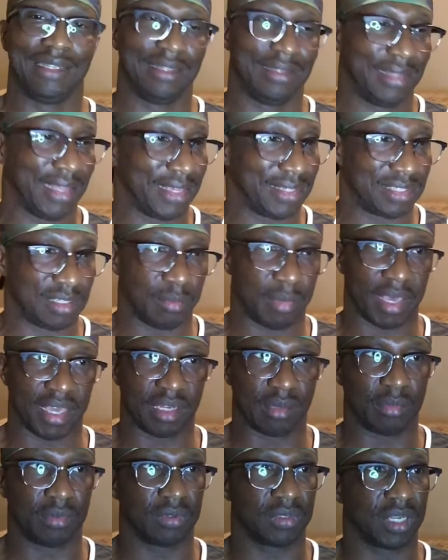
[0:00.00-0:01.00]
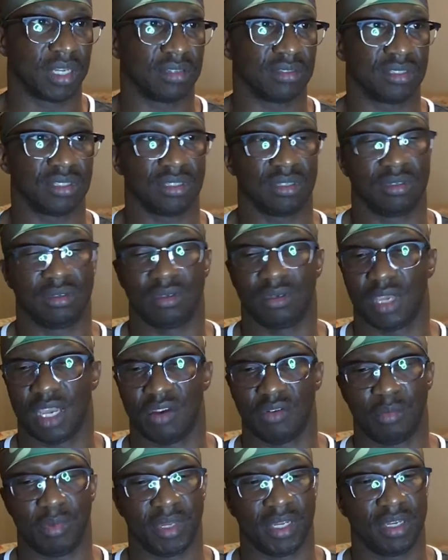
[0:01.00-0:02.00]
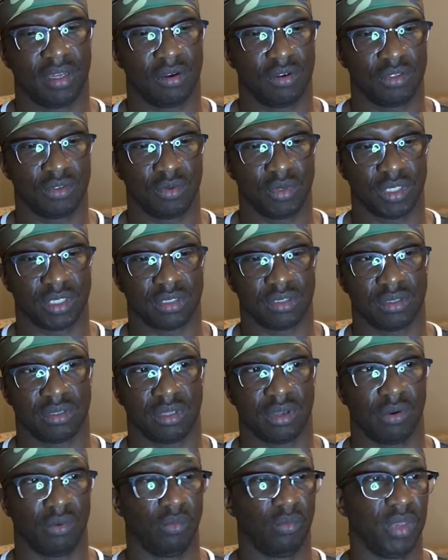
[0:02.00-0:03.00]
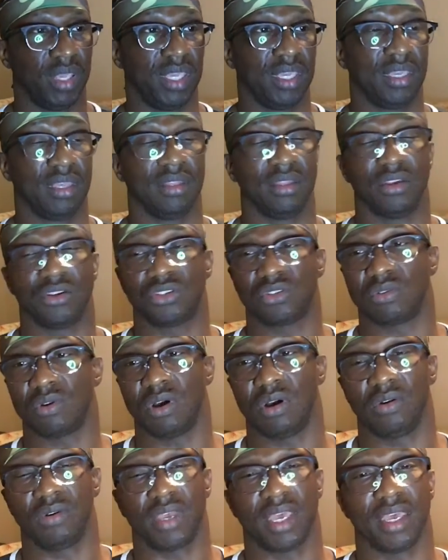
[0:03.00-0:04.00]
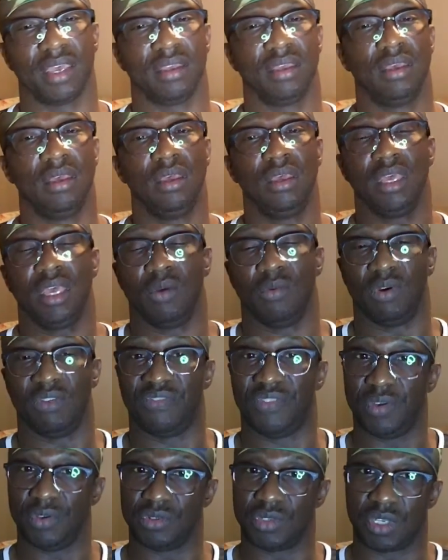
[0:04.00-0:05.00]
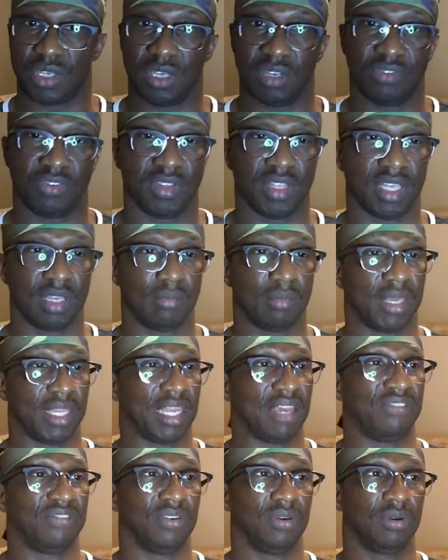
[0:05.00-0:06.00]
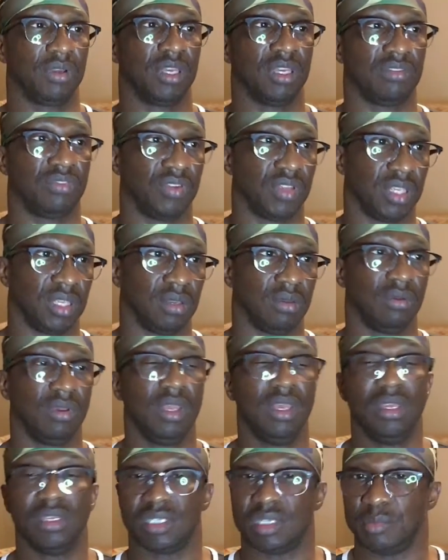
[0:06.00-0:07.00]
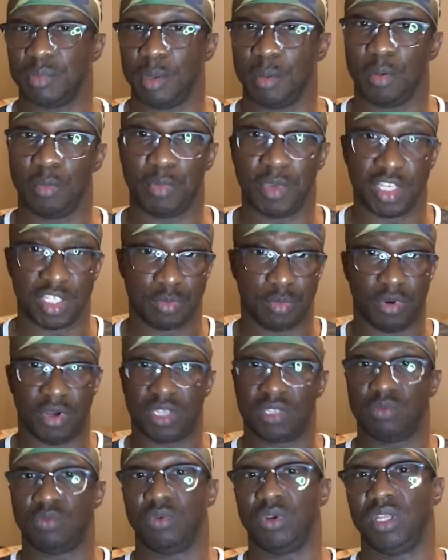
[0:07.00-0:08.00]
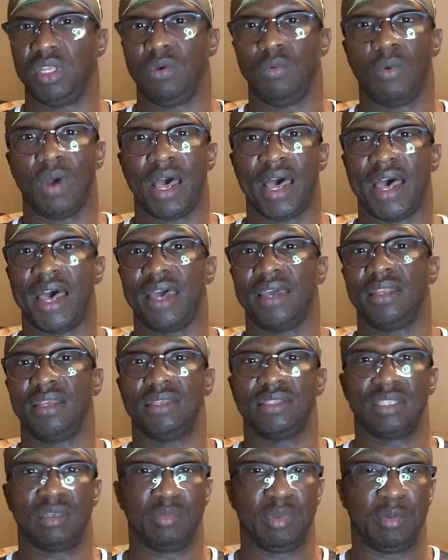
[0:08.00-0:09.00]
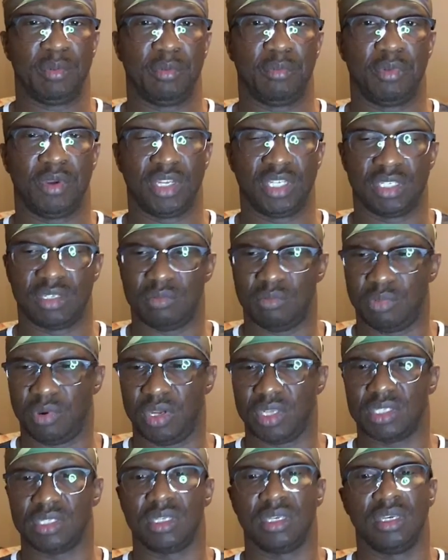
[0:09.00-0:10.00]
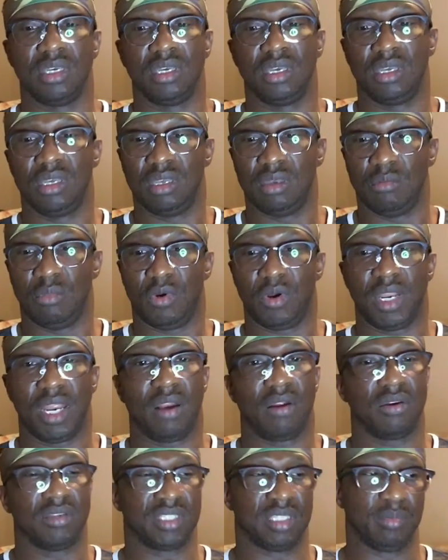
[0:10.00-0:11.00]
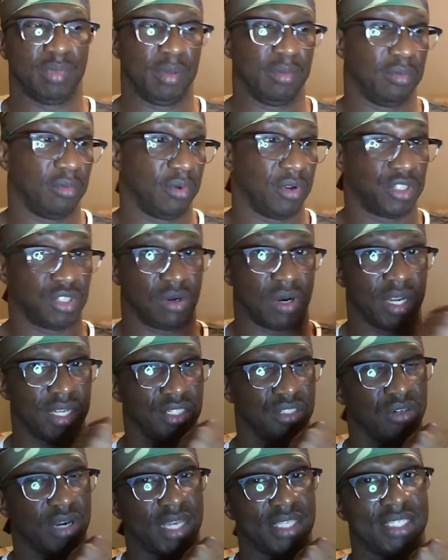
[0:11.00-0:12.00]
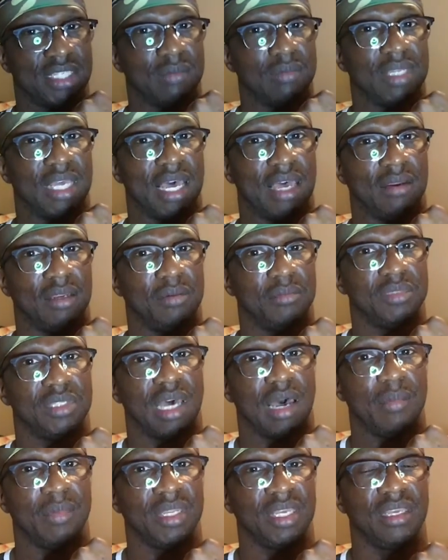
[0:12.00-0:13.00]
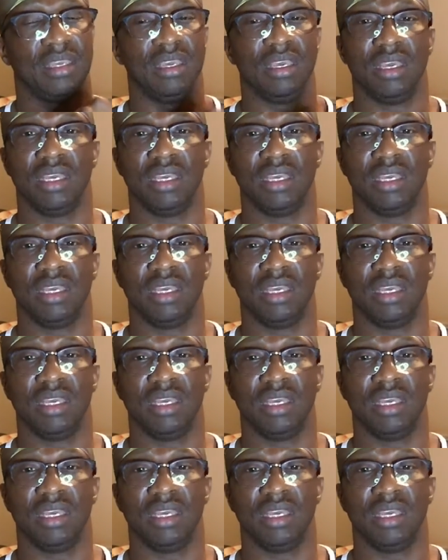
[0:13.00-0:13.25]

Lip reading: That's debatable, because everybody knows what they're weak and they're strong at, and what feels good for them may not feel good for you. Some people bench press really wide, and some people bench press more narrow. Some people are more tricep dominant.